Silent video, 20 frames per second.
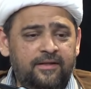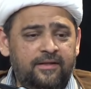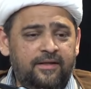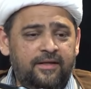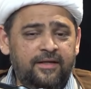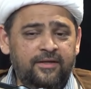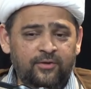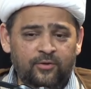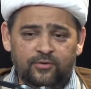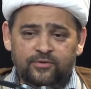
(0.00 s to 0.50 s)

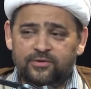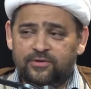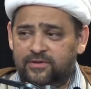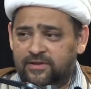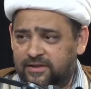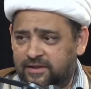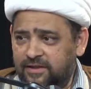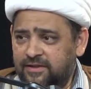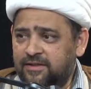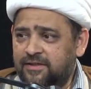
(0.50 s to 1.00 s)
He knows
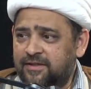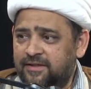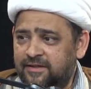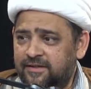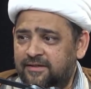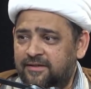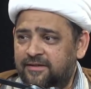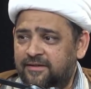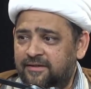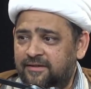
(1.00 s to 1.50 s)
cricket,
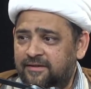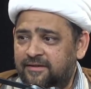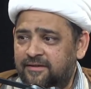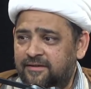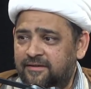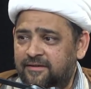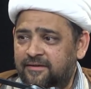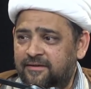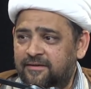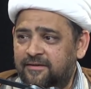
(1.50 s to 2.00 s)

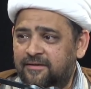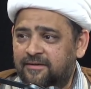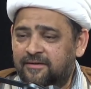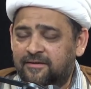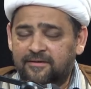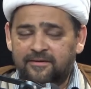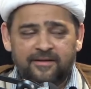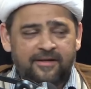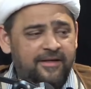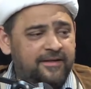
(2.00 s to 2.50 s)

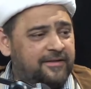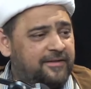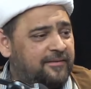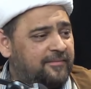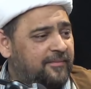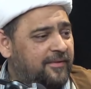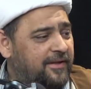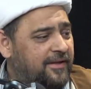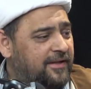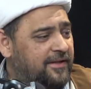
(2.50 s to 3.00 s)
right?
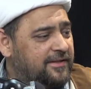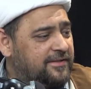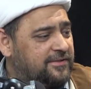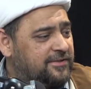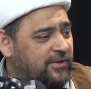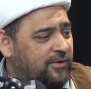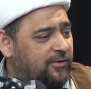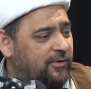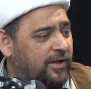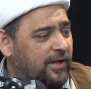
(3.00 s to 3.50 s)

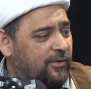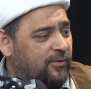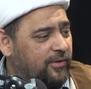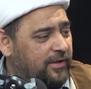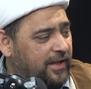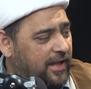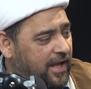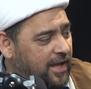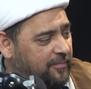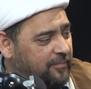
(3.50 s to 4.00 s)
So now
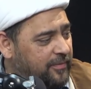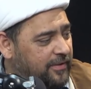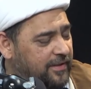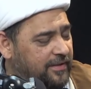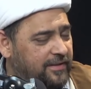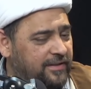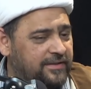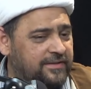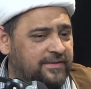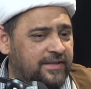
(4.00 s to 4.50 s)
what
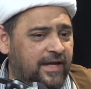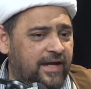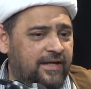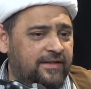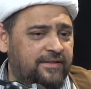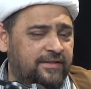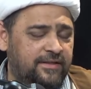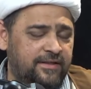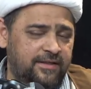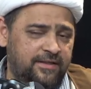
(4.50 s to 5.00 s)
happened is
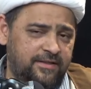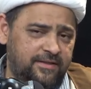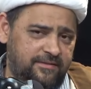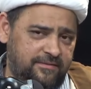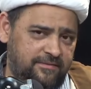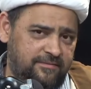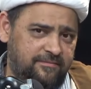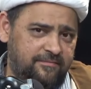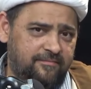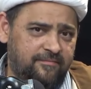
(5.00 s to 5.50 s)
that
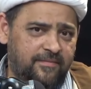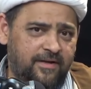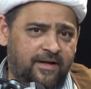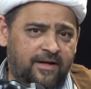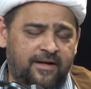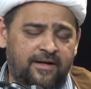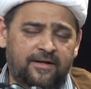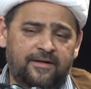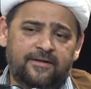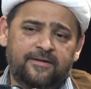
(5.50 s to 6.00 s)
he,
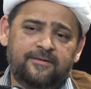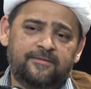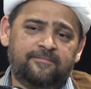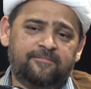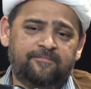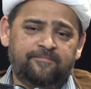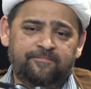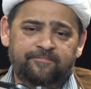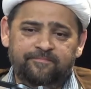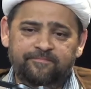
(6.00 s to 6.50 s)
uh,
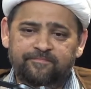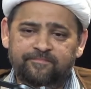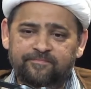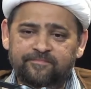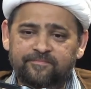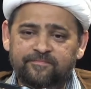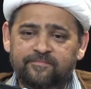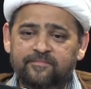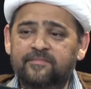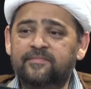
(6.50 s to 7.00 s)

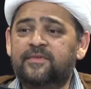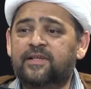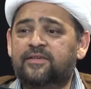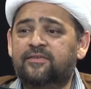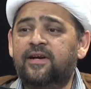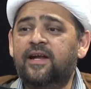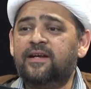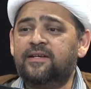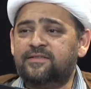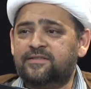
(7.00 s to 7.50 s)
the
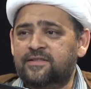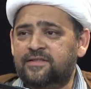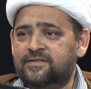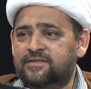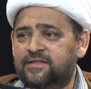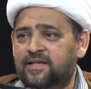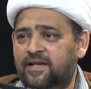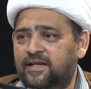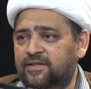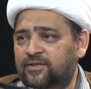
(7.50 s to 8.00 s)
grandson
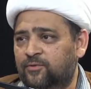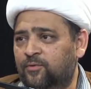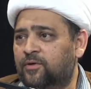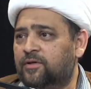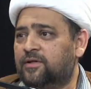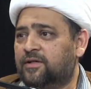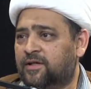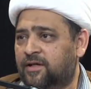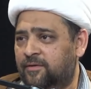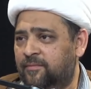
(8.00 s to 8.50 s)
said, "You
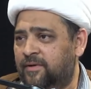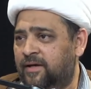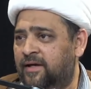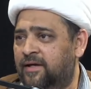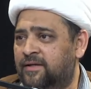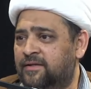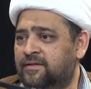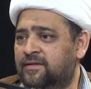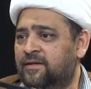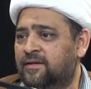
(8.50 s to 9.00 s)
want to come
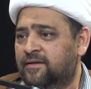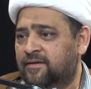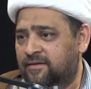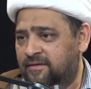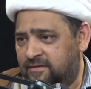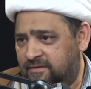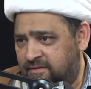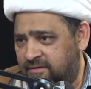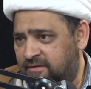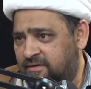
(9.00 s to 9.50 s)
and
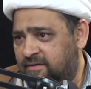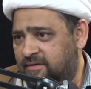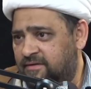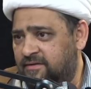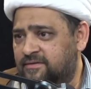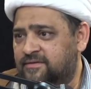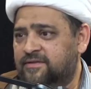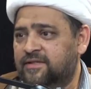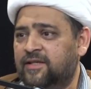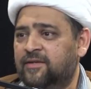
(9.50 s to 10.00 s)

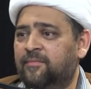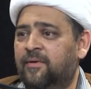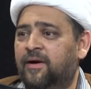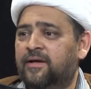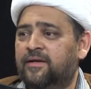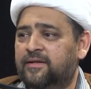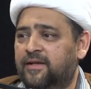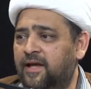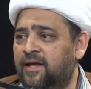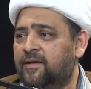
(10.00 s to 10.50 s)
see
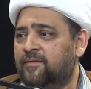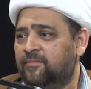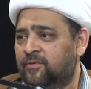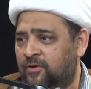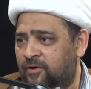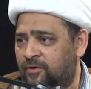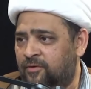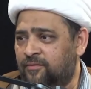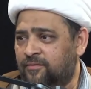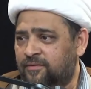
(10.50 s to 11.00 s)
my game? You
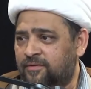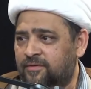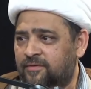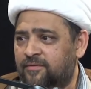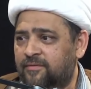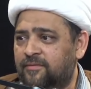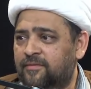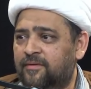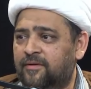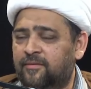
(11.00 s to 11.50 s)
know,
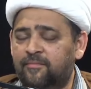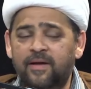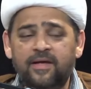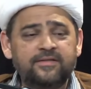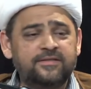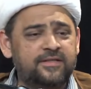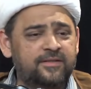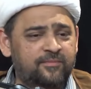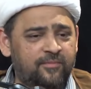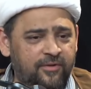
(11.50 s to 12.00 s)

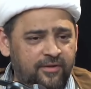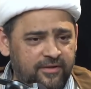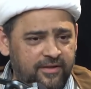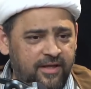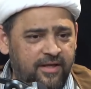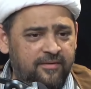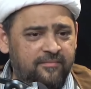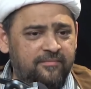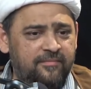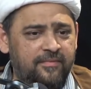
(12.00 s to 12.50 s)
basketball
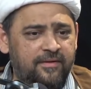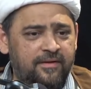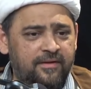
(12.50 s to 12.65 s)
game."